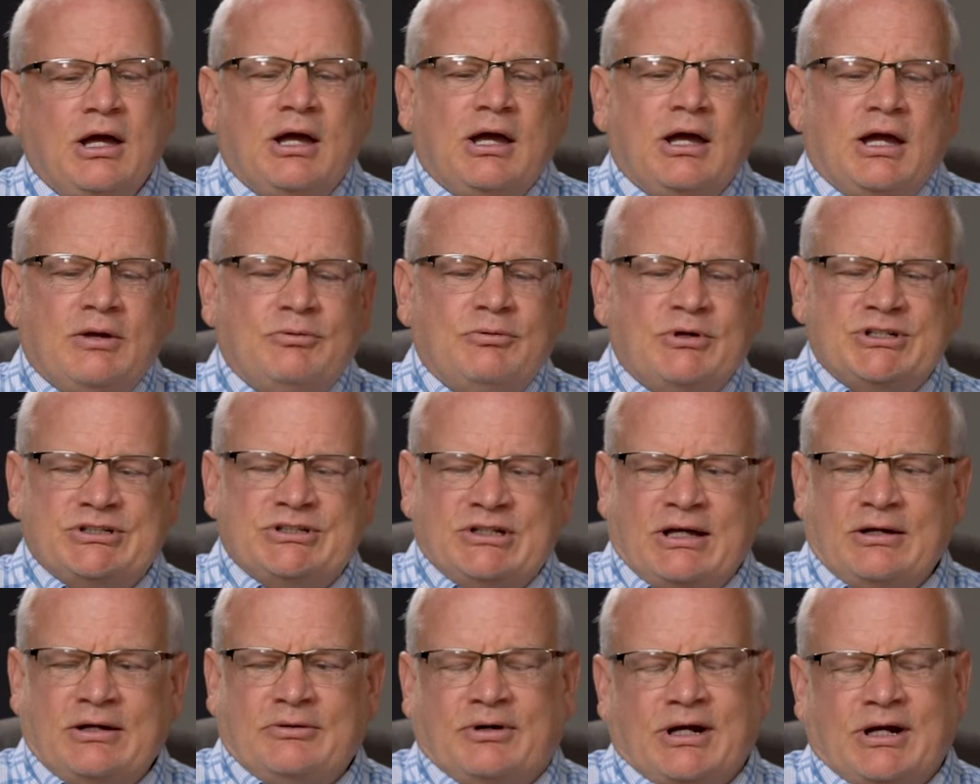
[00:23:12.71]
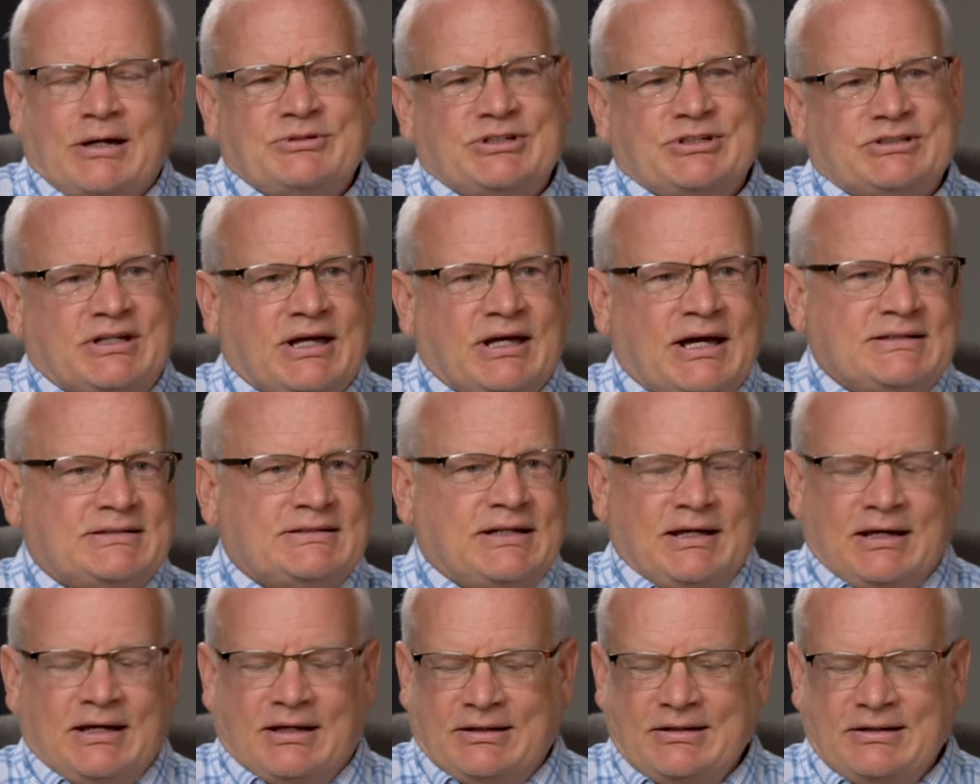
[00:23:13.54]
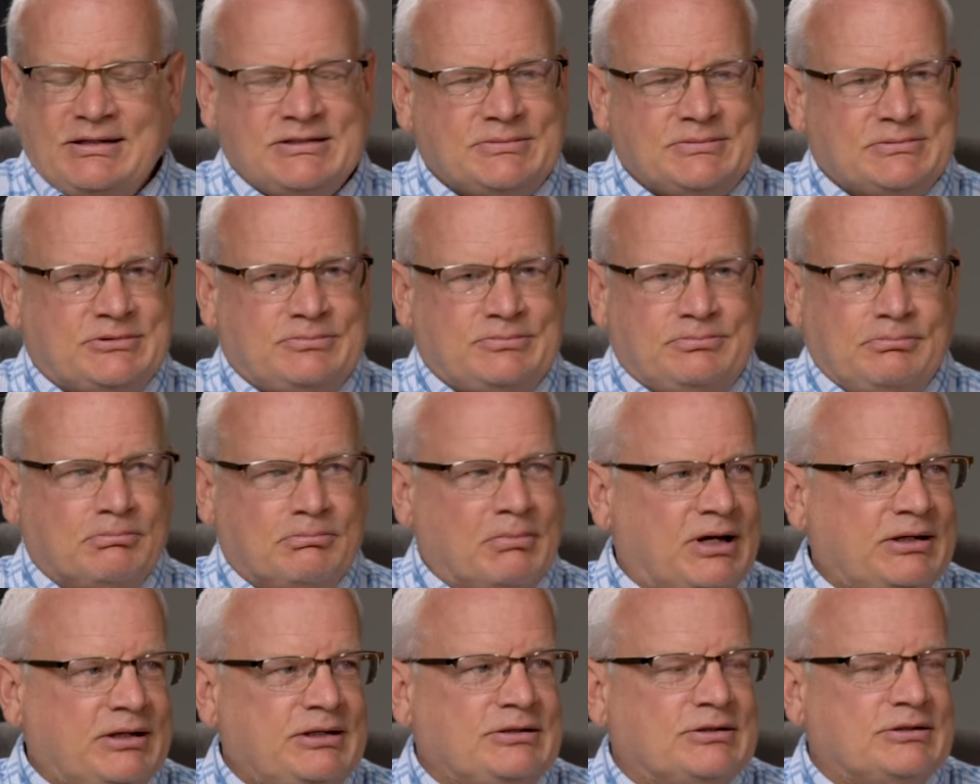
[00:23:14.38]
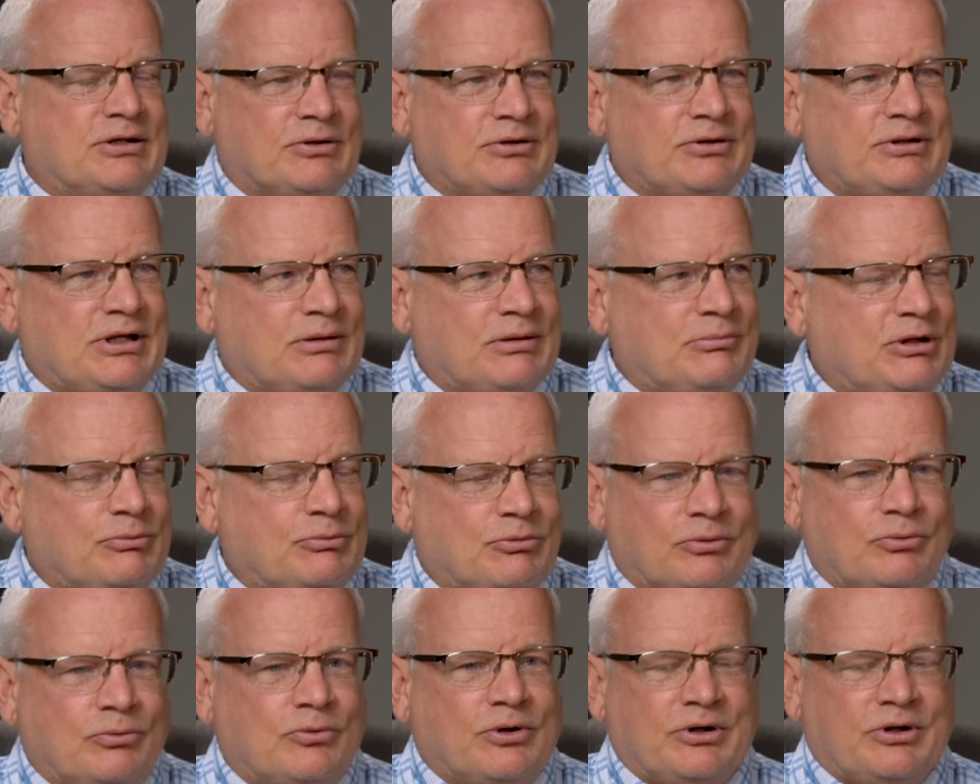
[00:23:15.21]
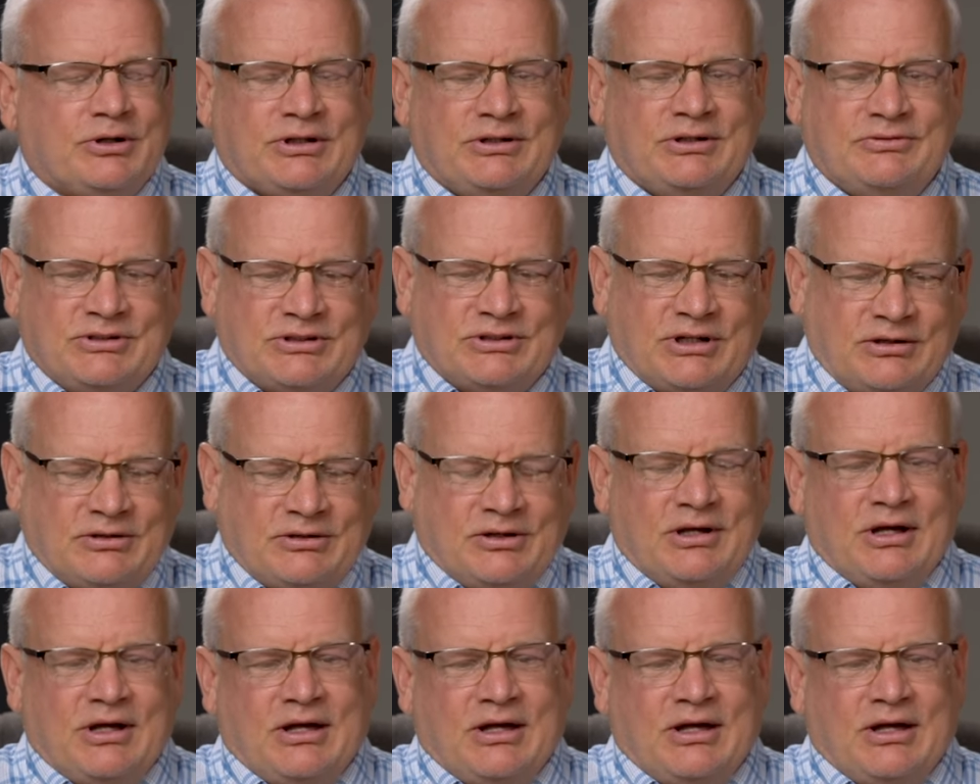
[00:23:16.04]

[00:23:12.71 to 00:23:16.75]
He reached down and grabs this guy's hand, and it's muddy, dirty. I mean, we're working. He reaches down,